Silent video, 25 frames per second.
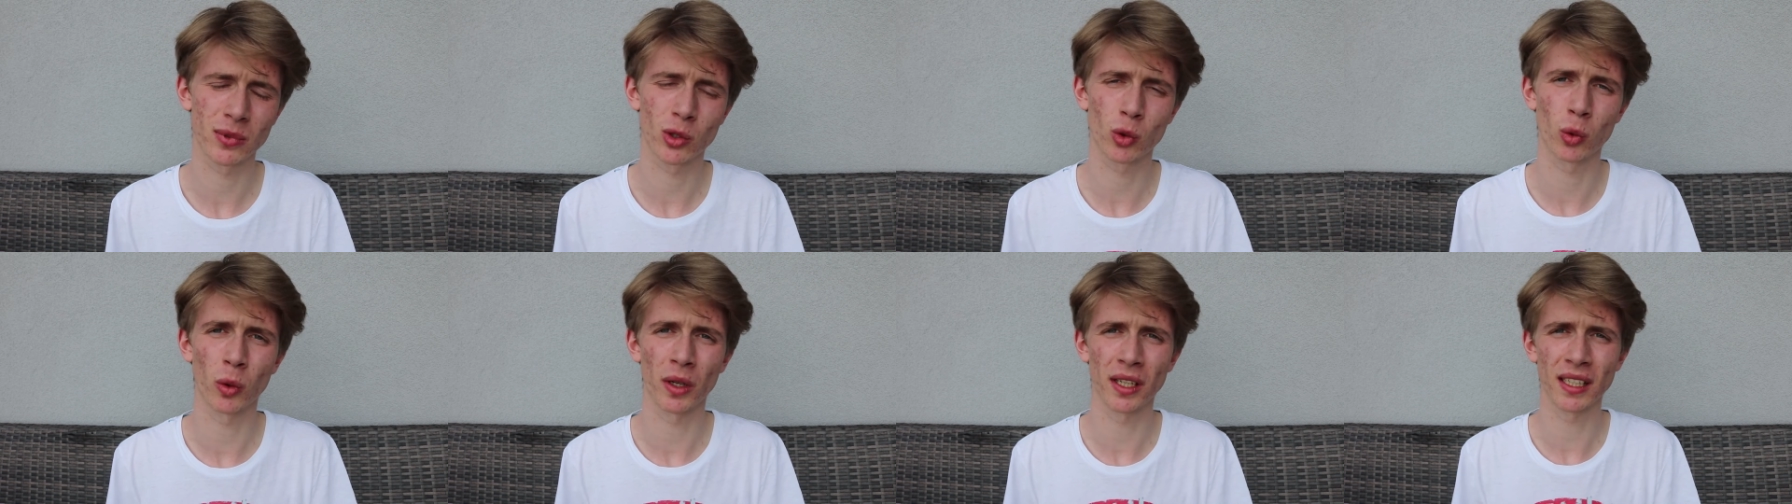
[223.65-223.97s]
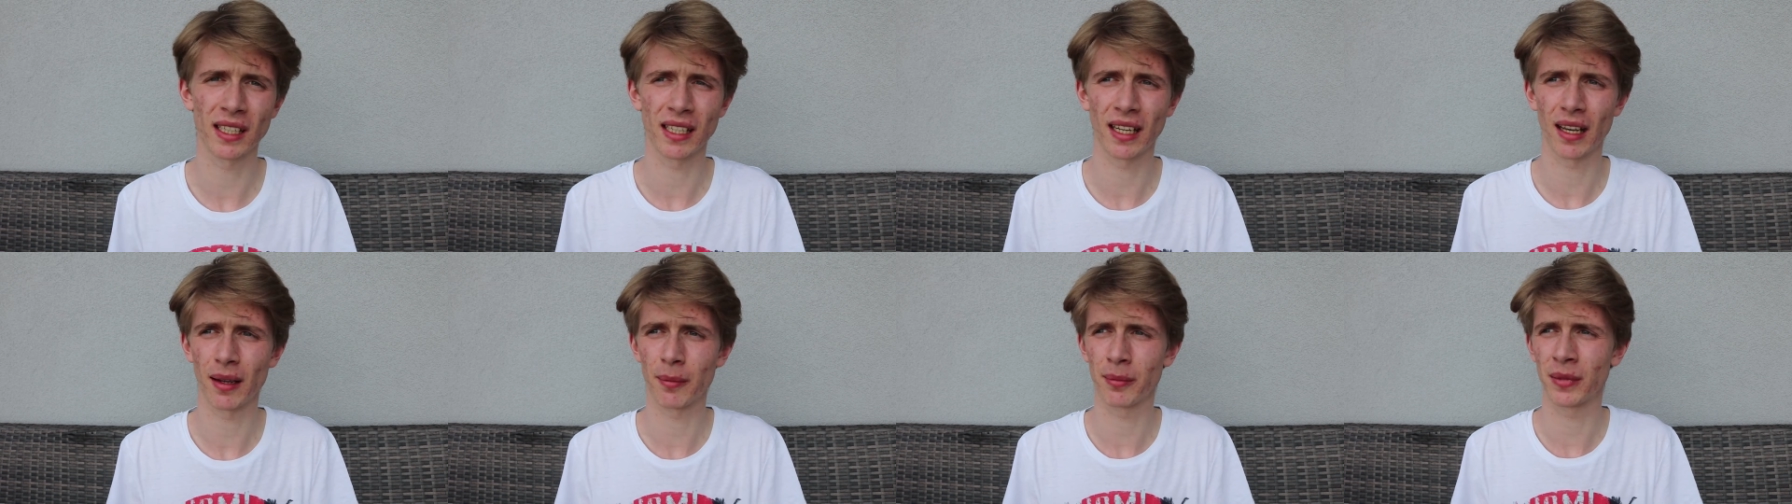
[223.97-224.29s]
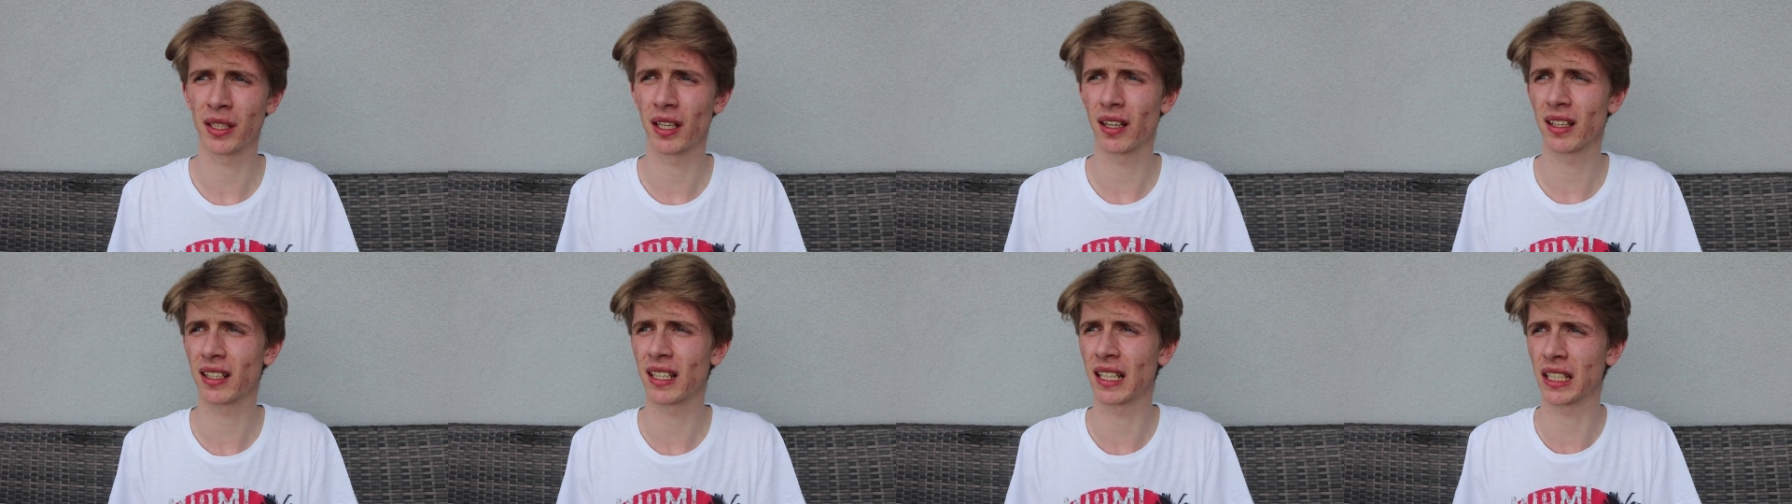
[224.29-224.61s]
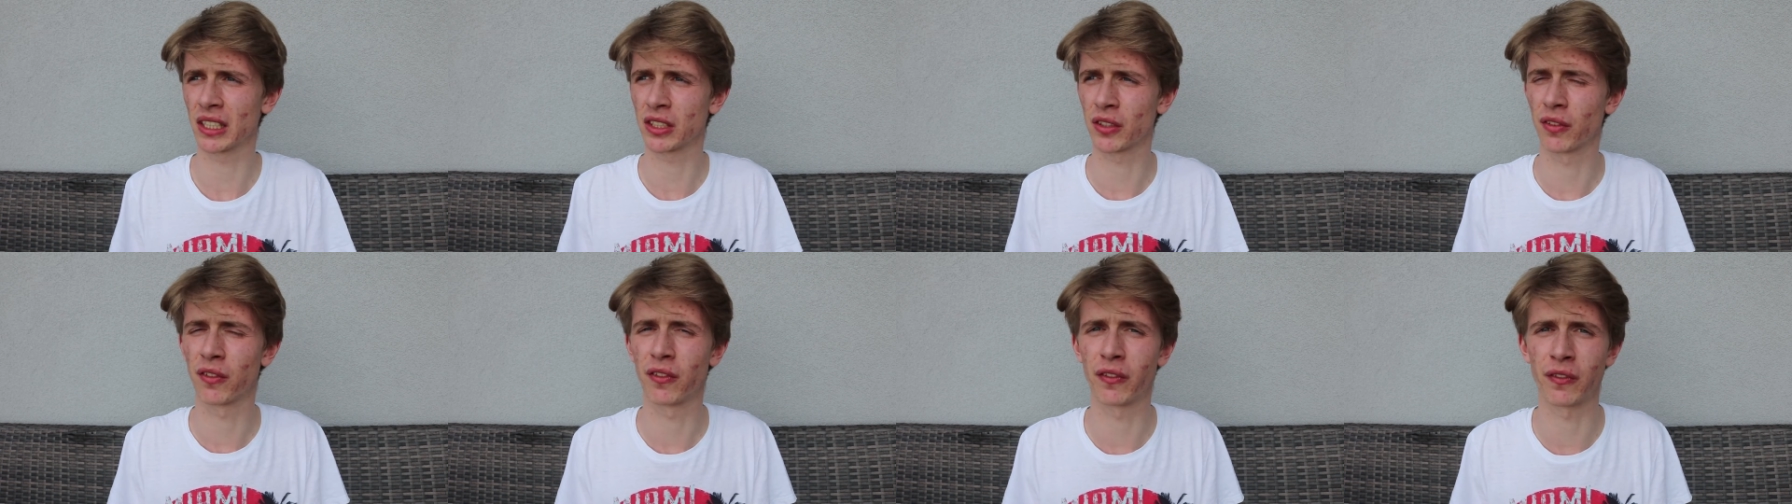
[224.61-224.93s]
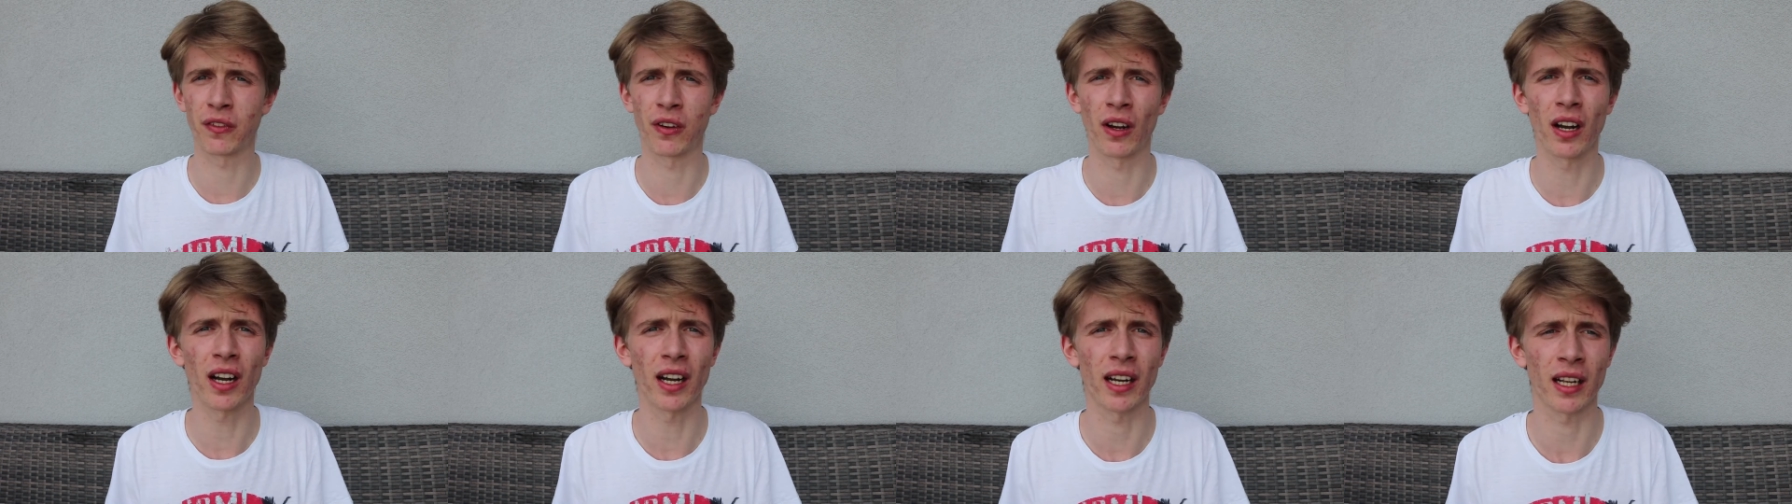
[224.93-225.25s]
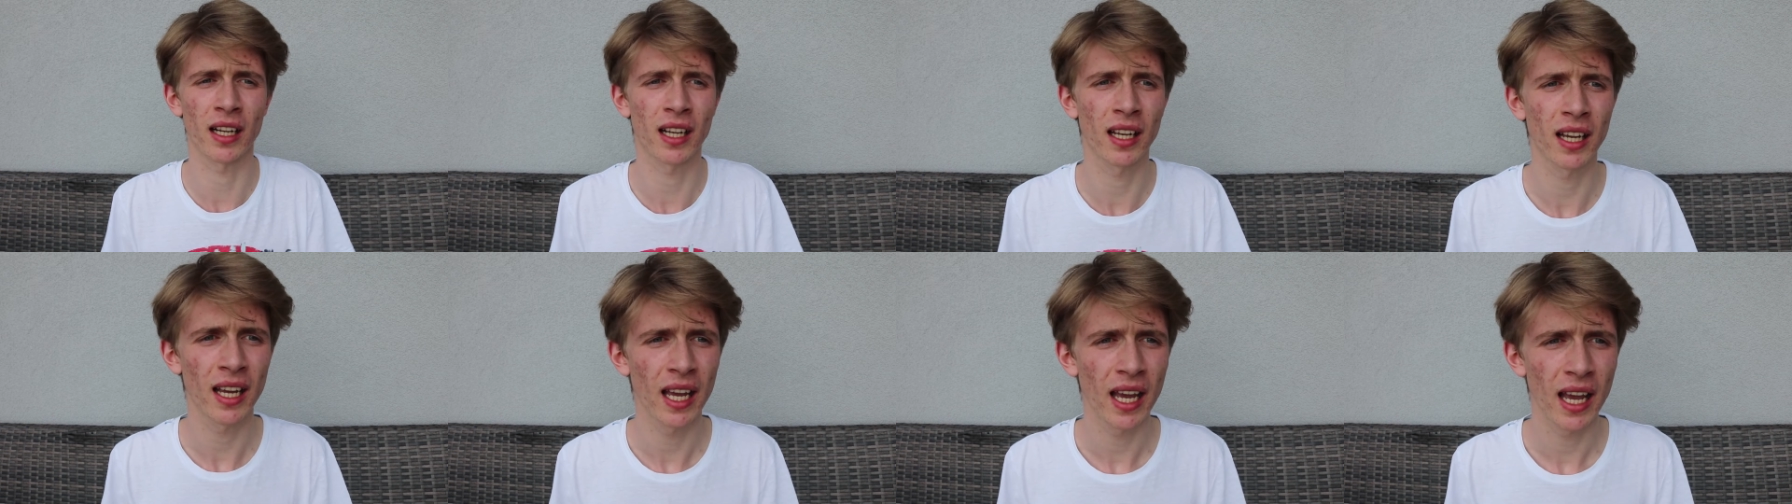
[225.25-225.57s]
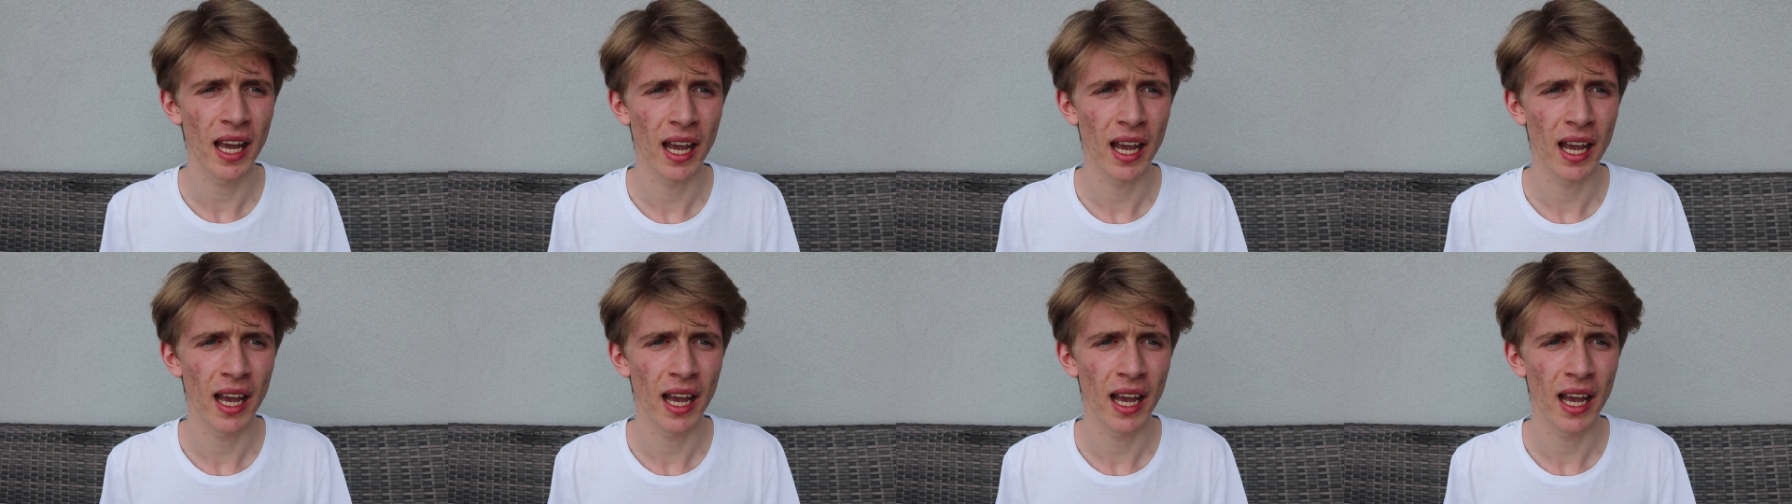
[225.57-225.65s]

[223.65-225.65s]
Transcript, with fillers: 20 i'm young as fuck